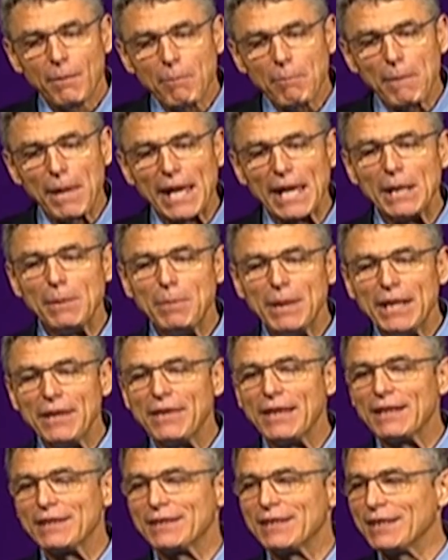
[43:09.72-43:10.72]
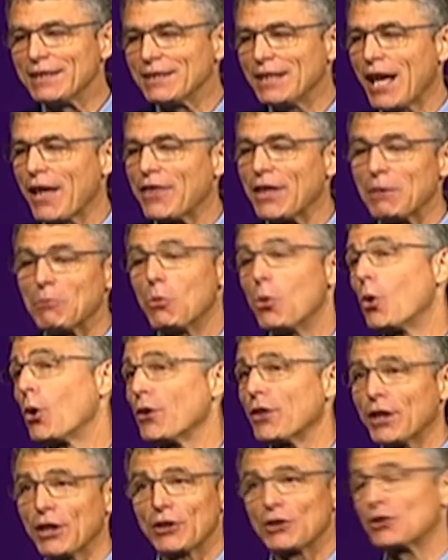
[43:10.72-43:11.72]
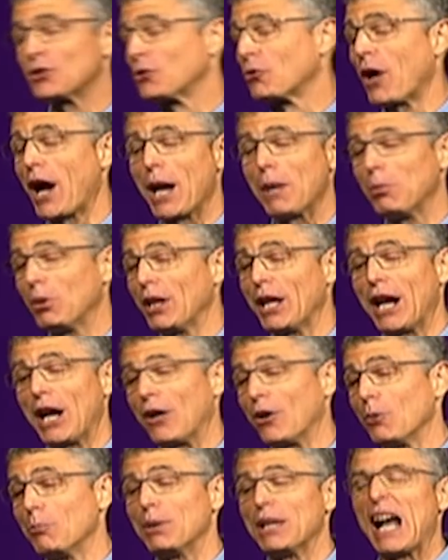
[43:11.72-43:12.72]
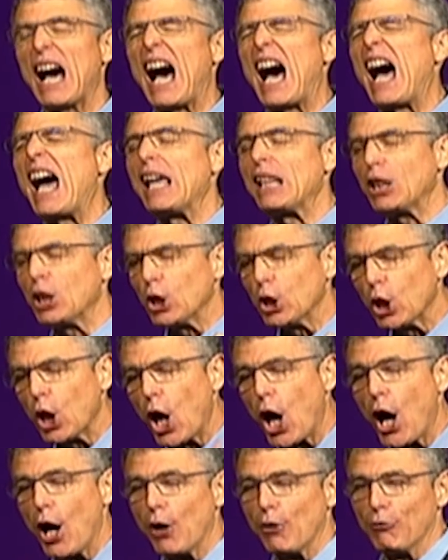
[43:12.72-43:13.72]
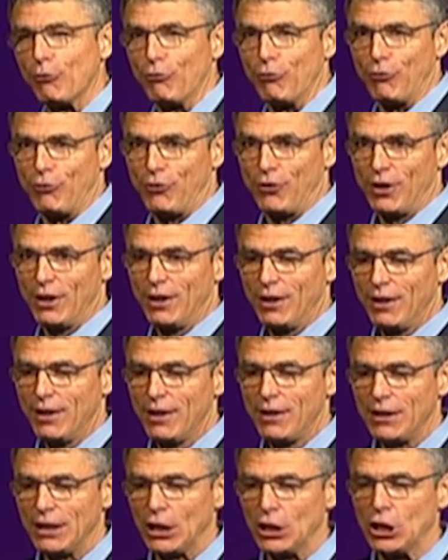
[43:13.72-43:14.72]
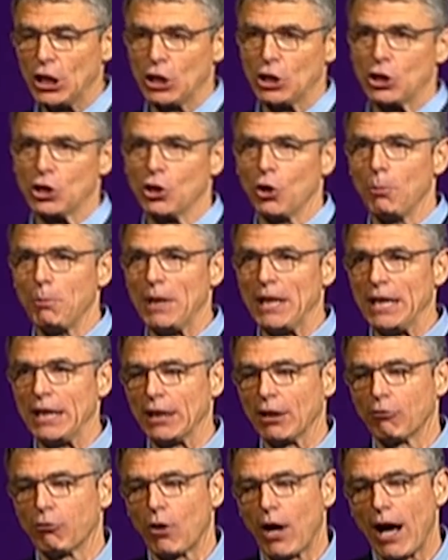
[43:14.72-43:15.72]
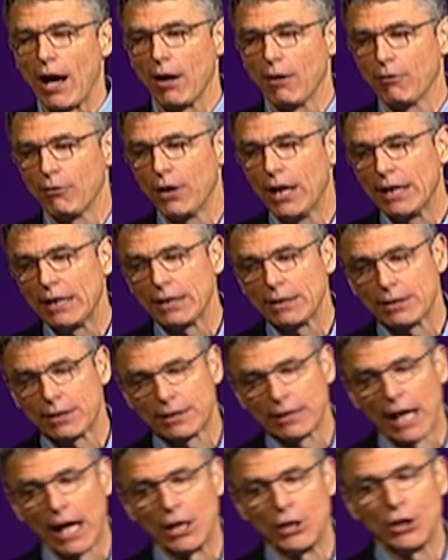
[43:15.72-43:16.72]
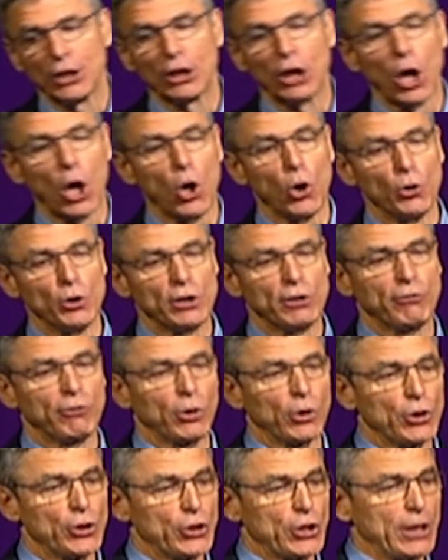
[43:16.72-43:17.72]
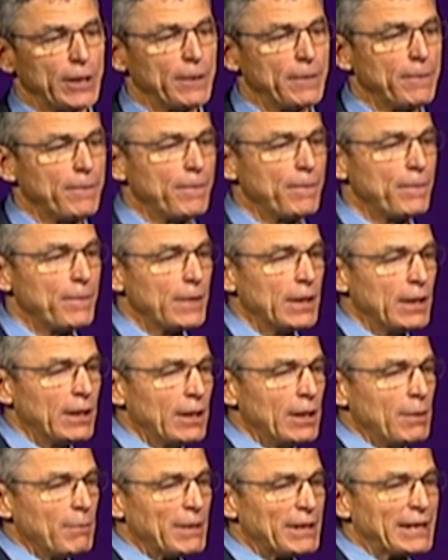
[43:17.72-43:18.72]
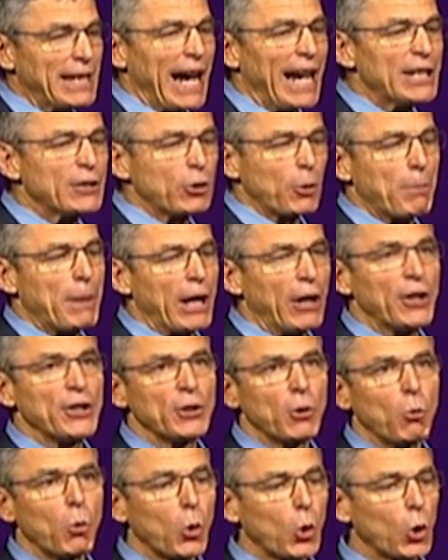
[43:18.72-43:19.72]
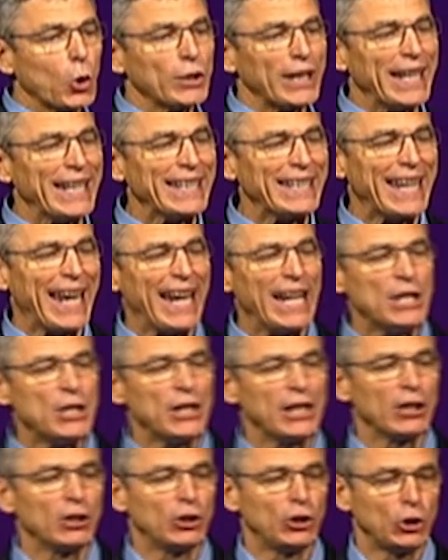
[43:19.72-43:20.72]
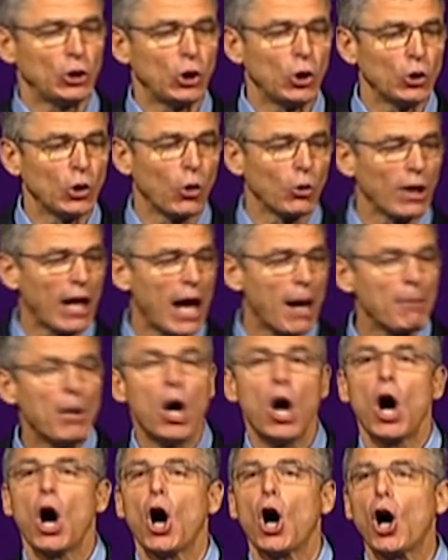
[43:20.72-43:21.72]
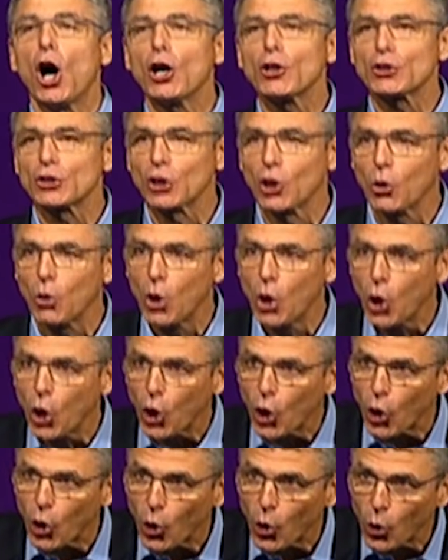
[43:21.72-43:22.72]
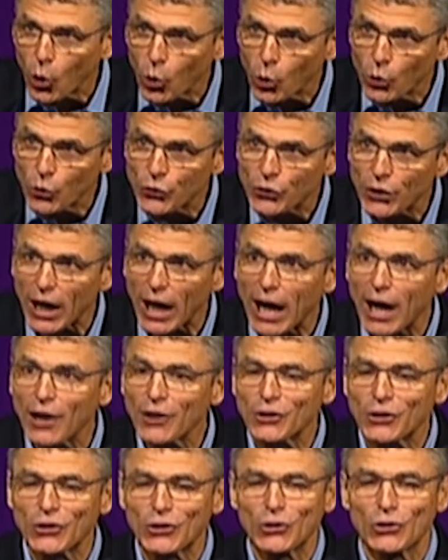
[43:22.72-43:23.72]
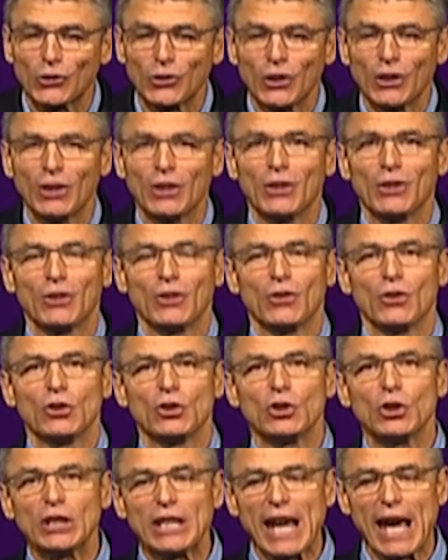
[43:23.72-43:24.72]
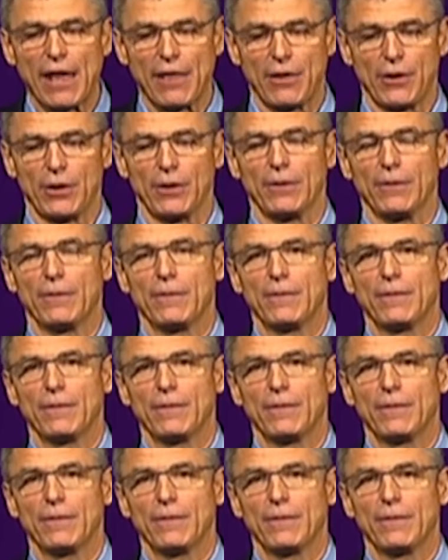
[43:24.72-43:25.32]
Maybe this is nothing more than a scribal error, but I love the additional meaning of Rav Sadia Gaon's version. Besides repairing the world, engaging in tikkun olam also holds us together.